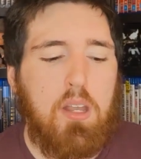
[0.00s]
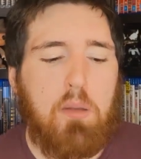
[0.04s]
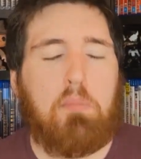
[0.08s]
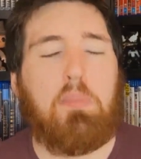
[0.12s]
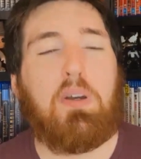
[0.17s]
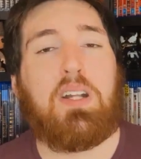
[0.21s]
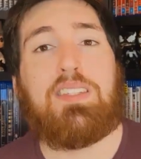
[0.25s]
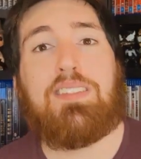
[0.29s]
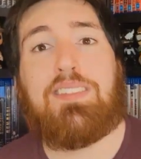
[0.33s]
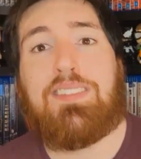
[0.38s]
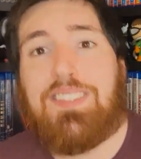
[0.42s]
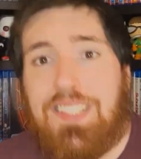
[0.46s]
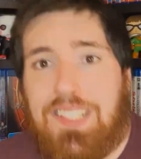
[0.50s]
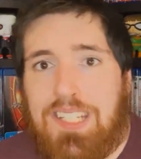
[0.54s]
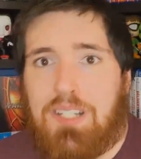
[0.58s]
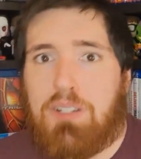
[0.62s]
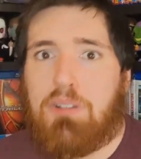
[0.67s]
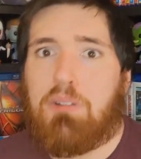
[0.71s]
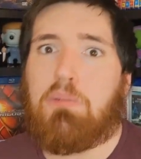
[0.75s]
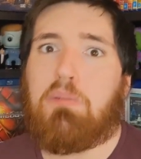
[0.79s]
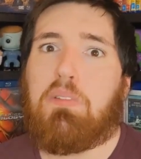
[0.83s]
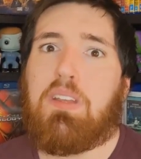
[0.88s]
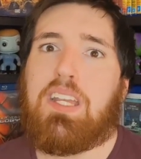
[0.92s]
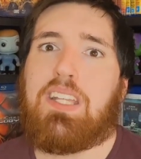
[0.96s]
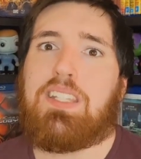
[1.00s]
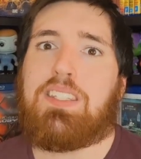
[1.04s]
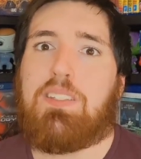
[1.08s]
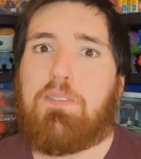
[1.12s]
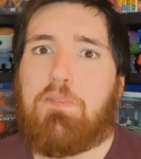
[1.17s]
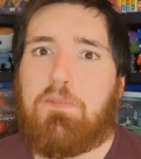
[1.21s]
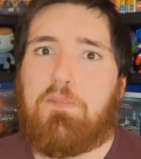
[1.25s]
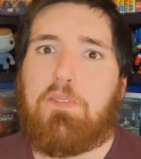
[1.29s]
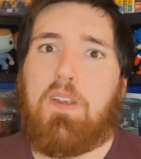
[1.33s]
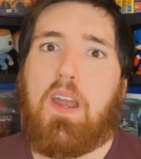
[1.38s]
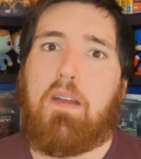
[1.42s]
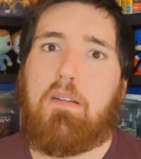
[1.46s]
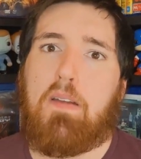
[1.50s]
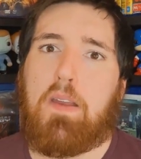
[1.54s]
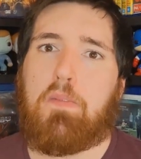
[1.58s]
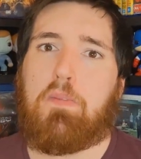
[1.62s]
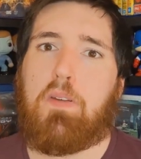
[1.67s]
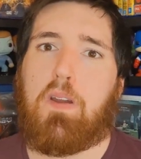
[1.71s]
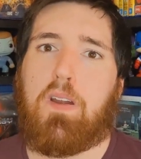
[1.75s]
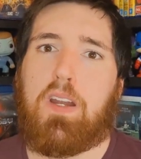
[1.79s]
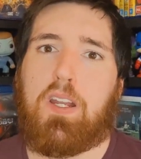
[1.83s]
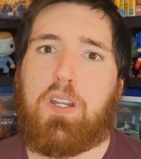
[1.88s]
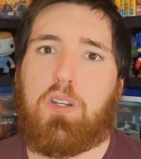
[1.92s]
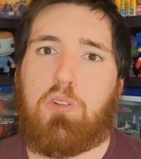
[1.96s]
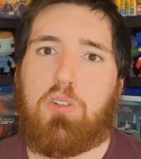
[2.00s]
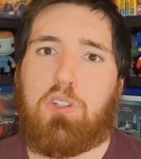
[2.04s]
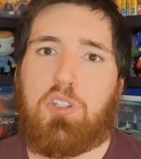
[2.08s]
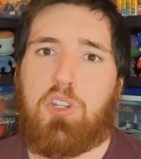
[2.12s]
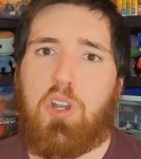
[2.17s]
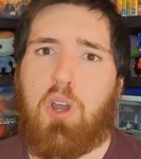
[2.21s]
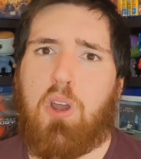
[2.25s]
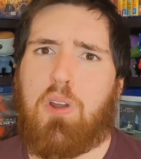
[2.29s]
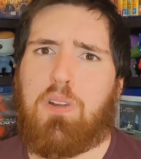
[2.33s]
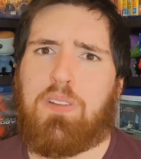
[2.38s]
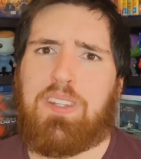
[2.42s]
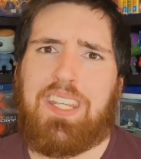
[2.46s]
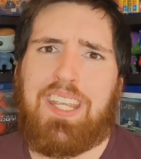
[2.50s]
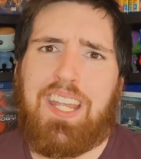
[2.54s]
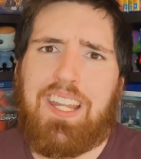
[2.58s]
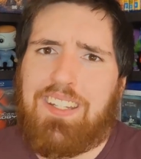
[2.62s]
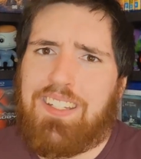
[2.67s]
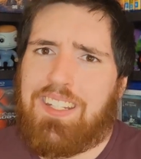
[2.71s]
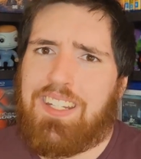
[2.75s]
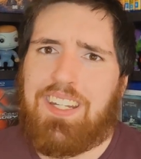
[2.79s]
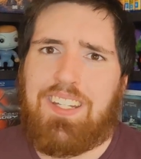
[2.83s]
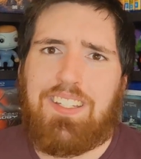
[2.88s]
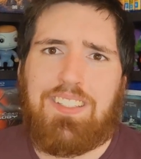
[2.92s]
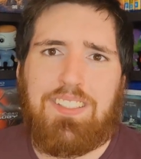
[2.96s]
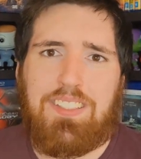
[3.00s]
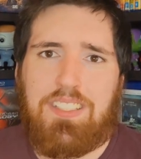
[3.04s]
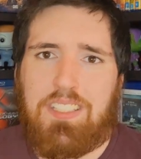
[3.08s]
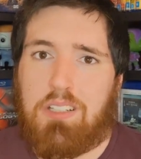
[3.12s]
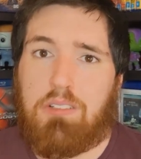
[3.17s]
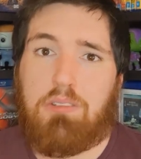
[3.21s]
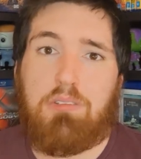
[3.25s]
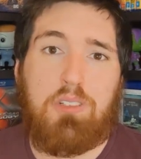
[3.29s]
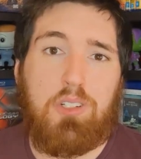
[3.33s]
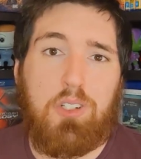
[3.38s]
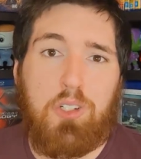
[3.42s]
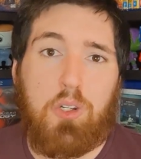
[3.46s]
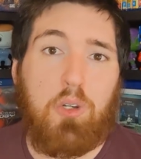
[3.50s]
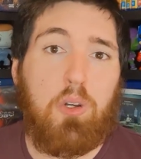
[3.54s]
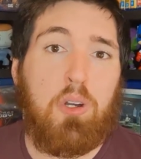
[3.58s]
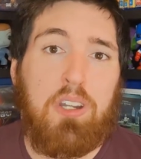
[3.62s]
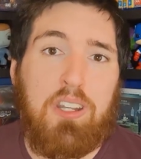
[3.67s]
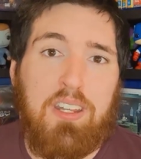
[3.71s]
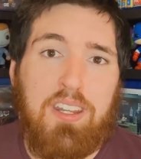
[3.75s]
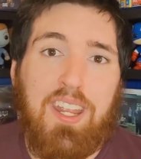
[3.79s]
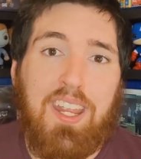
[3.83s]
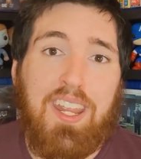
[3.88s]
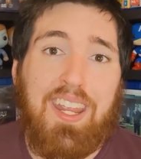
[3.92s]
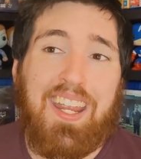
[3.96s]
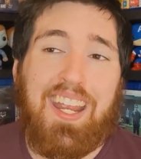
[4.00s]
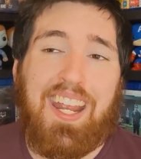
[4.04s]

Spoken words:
But still, it's a very, very good show. The ending is still good.